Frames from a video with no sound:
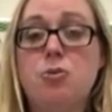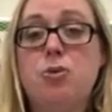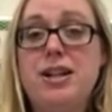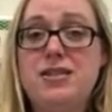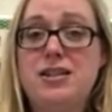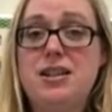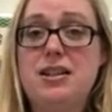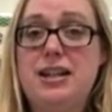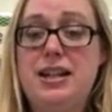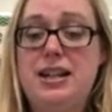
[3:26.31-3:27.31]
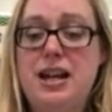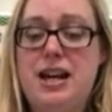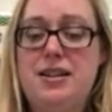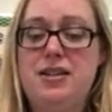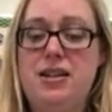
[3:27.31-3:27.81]
Recently,
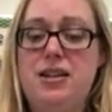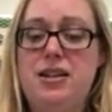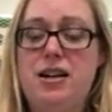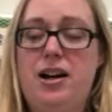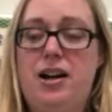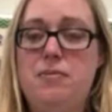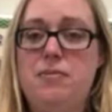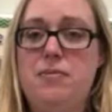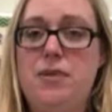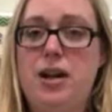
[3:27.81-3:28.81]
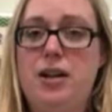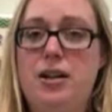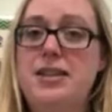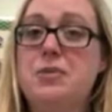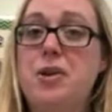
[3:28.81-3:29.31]
I did a
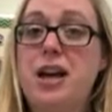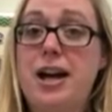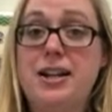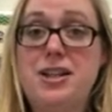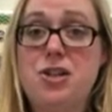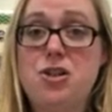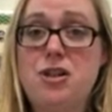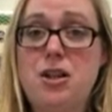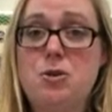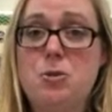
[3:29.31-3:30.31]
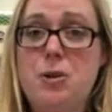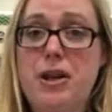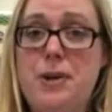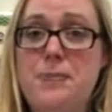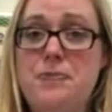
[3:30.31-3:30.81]
lesson with connotation that used
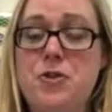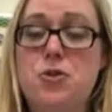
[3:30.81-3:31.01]
Play-Doh.